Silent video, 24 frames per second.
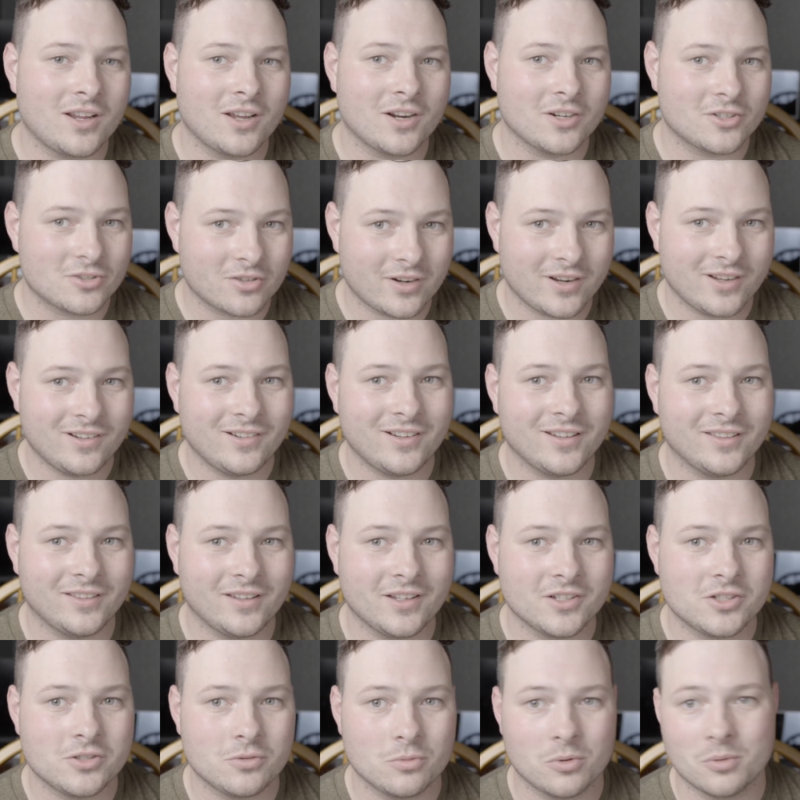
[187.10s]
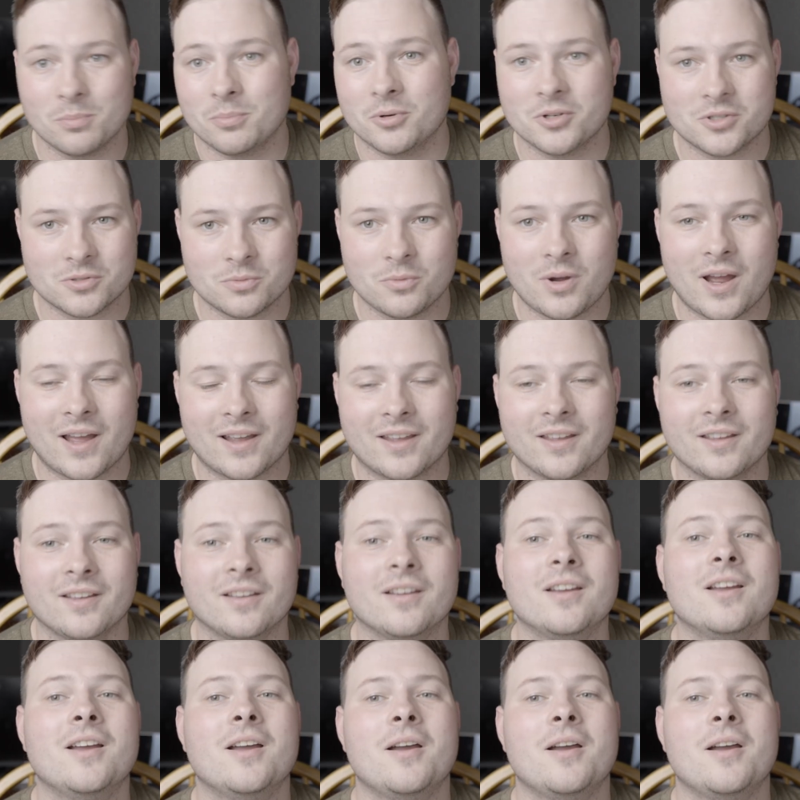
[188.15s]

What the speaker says: on trail unless you were bushwhacking.